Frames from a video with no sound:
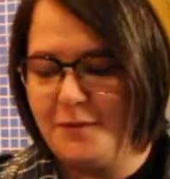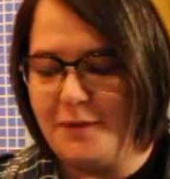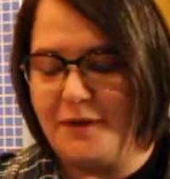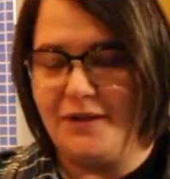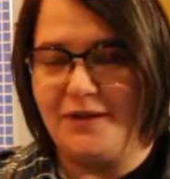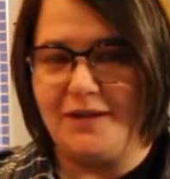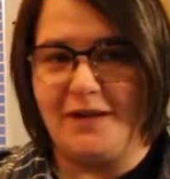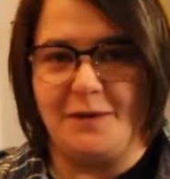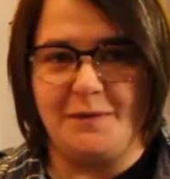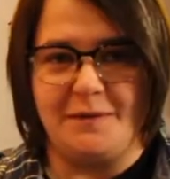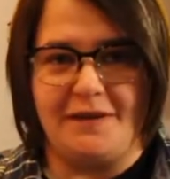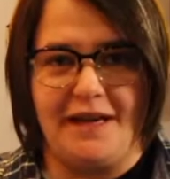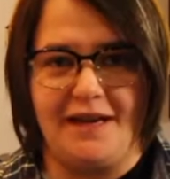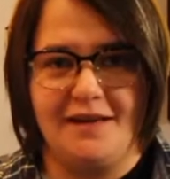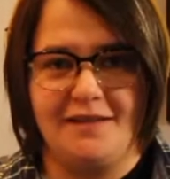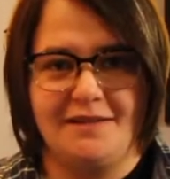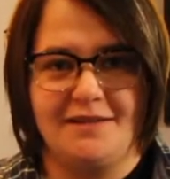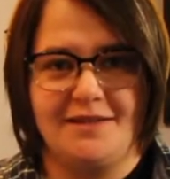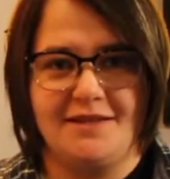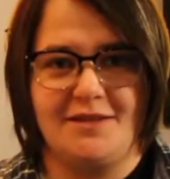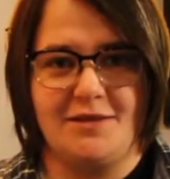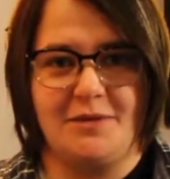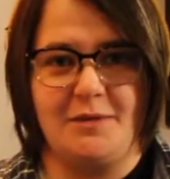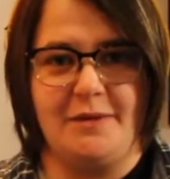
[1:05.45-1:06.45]
Wonder how
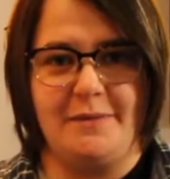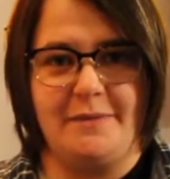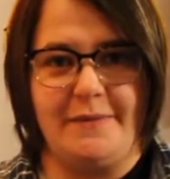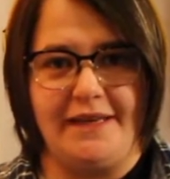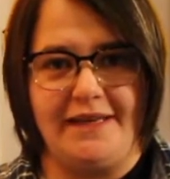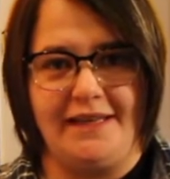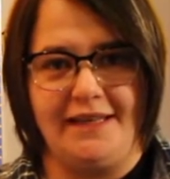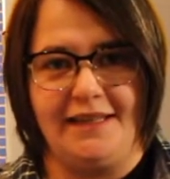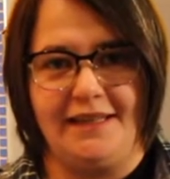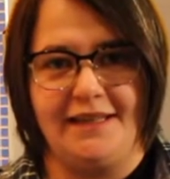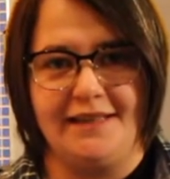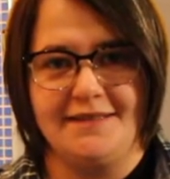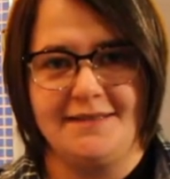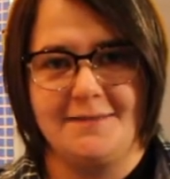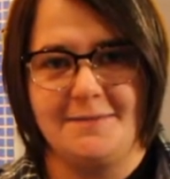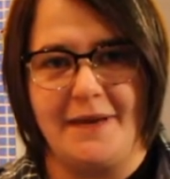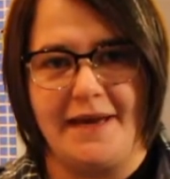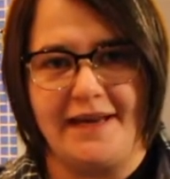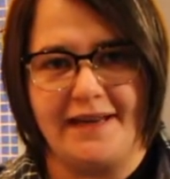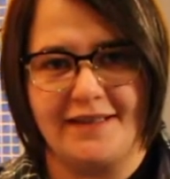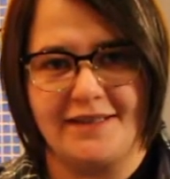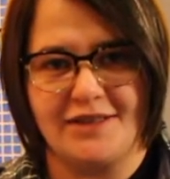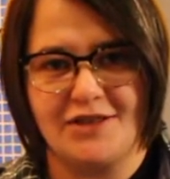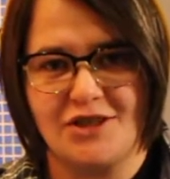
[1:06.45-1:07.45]
Donald's doing making his
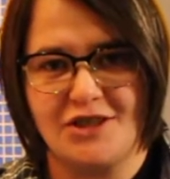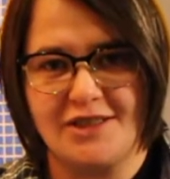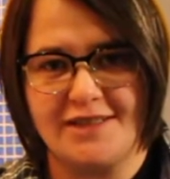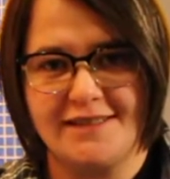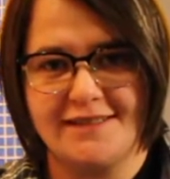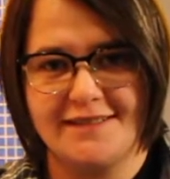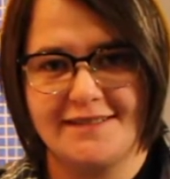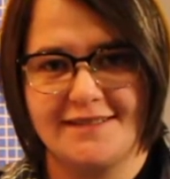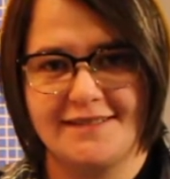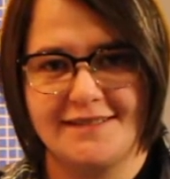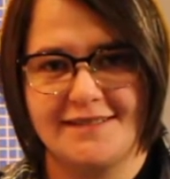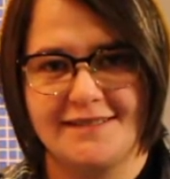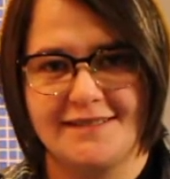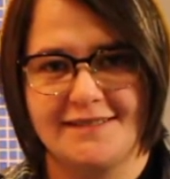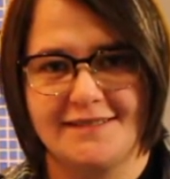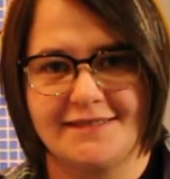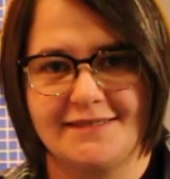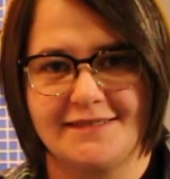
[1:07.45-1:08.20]
mac and cheese.